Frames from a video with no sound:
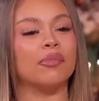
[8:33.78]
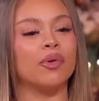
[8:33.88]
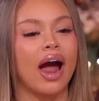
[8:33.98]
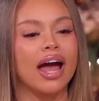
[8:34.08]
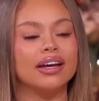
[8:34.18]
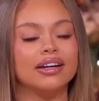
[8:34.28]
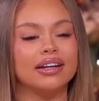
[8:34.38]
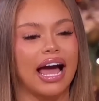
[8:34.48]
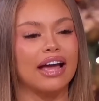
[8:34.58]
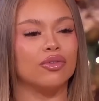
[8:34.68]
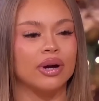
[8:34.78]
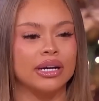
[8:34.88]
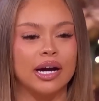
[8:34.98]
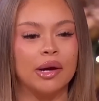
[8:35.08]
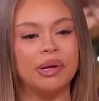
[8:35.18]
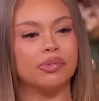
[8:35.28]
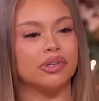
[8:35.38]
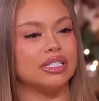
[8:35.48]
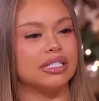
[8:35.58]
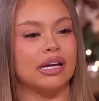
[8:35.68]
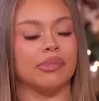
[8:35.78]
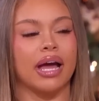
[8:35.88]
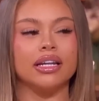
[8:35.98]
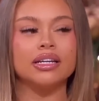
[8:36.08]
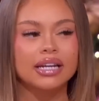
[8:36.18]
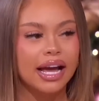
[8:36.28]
paperwork locked in, he had to cut Latto off